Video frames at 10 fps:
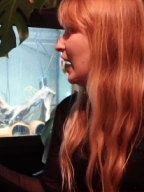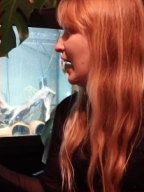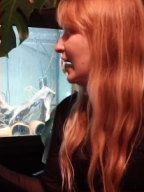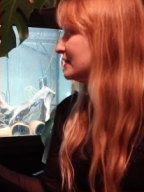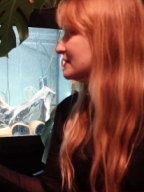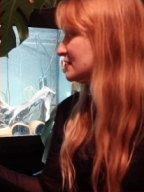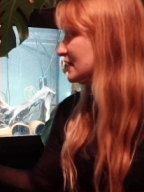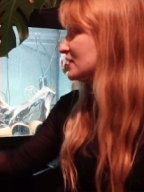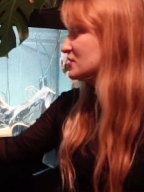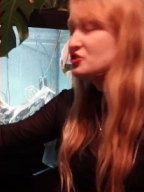And
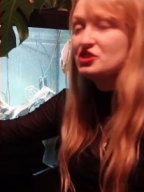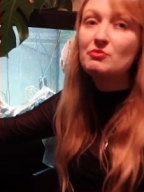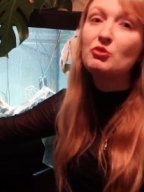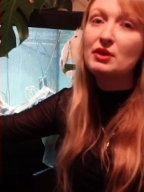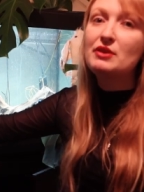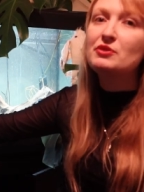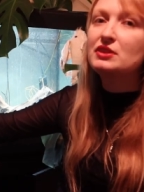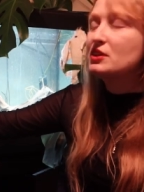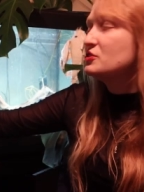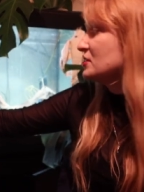yeah, she will
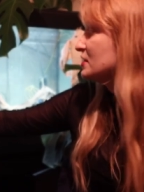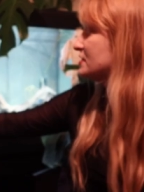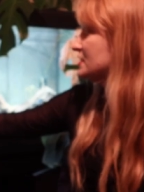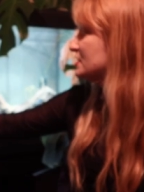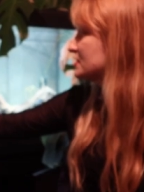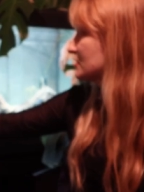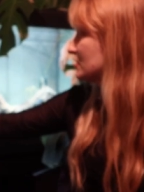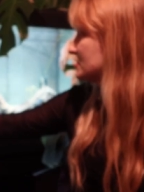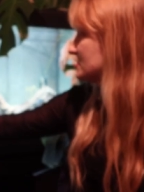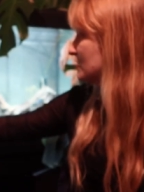even lunge at the
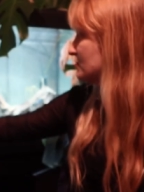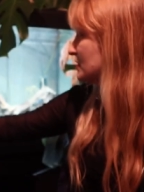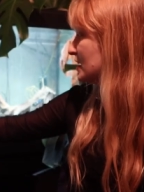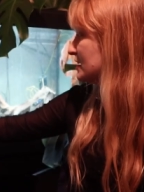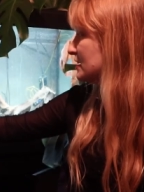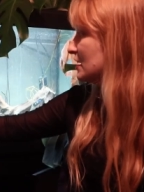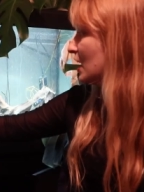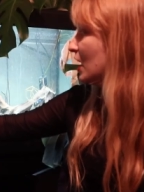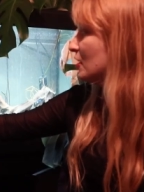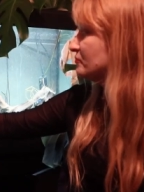discus if
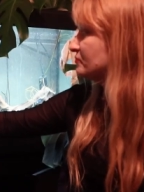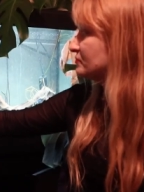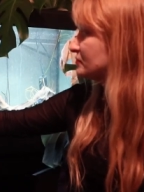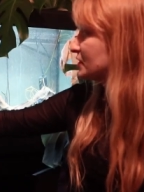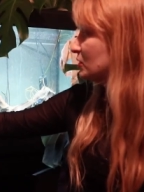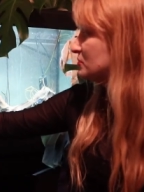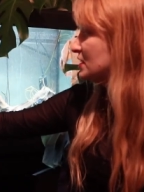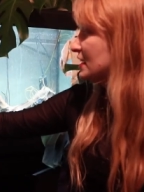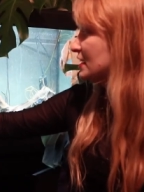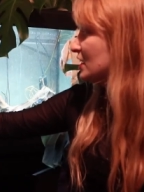they come
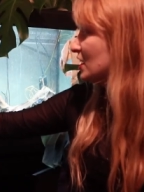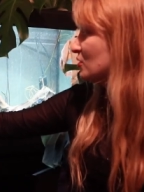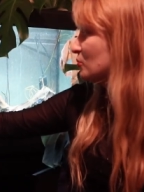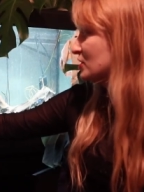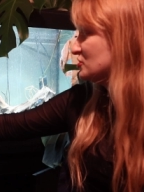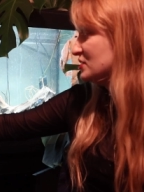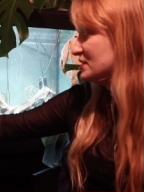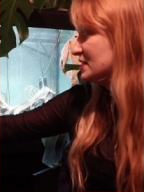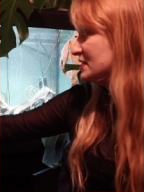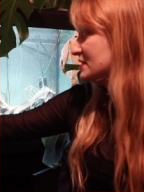near her when
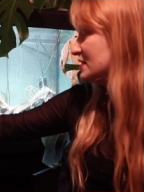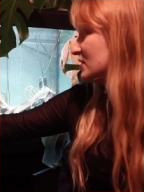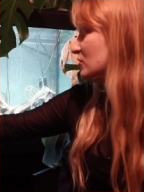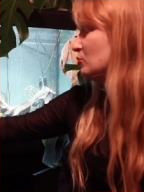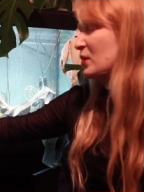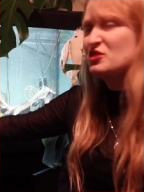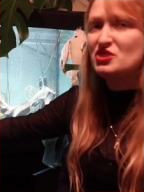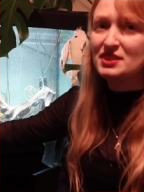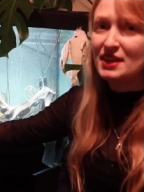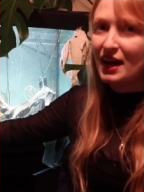she's eating or when
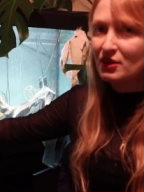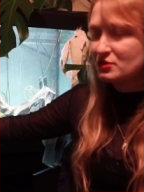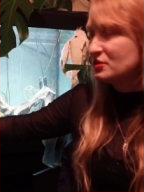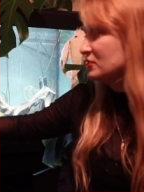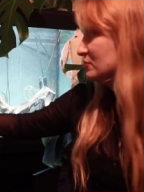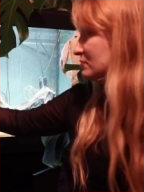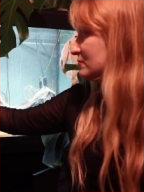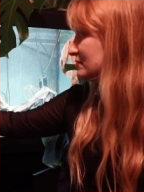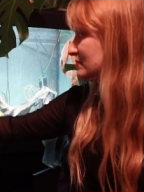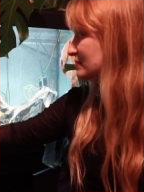she's out and not
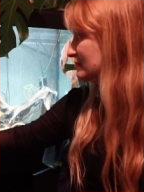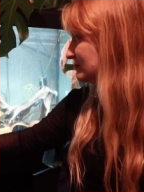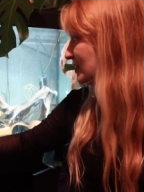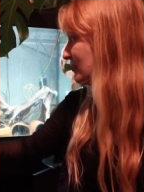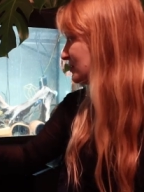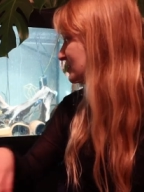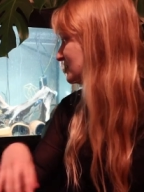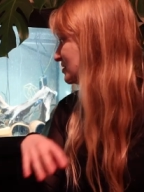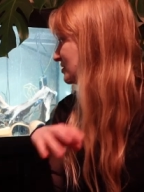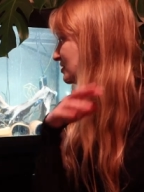having
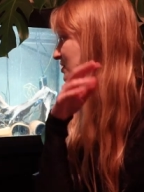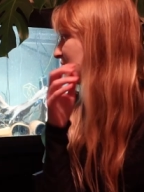to